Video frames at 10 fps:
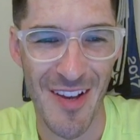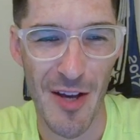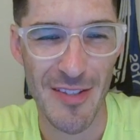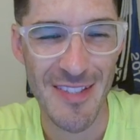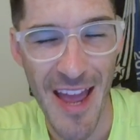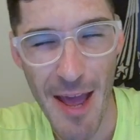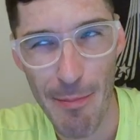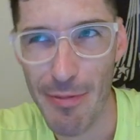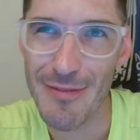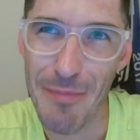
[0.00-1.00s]

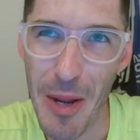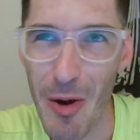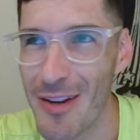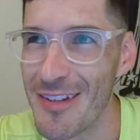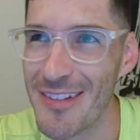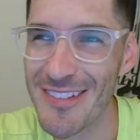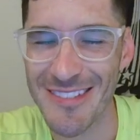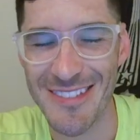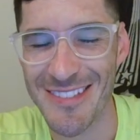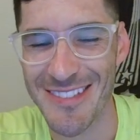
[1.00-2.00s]
Untap? Berry?
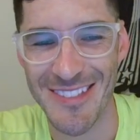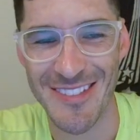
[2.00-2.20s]
I don't think